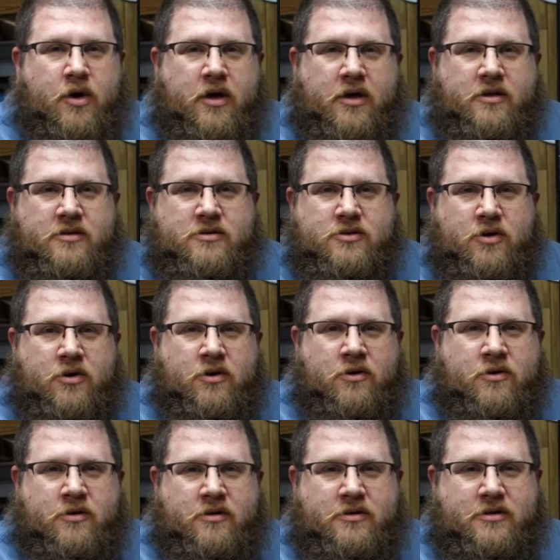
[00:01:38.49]
It's
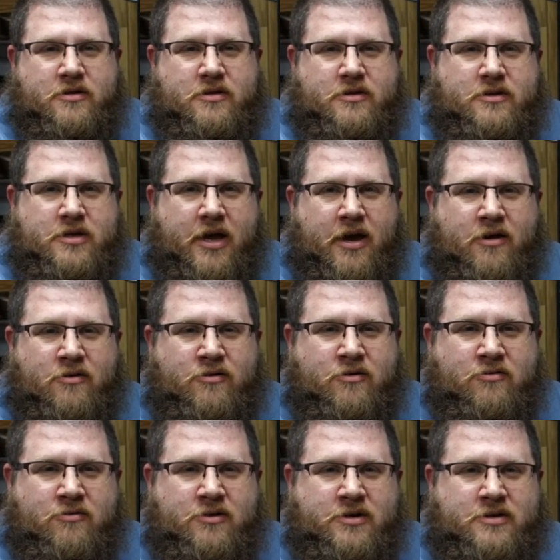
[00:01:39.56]
called
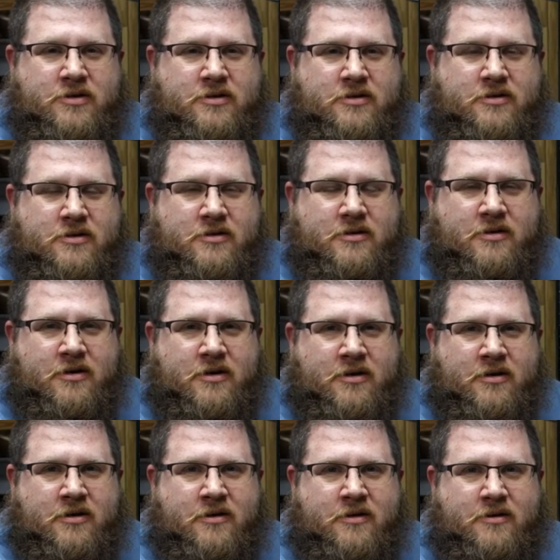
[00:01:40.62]

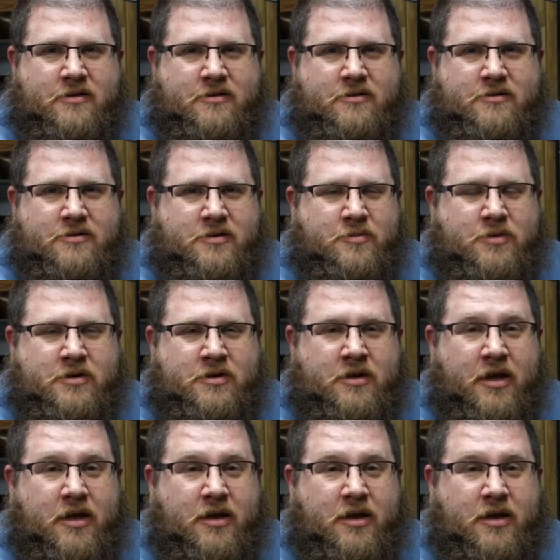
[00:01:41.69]
Terroriska something.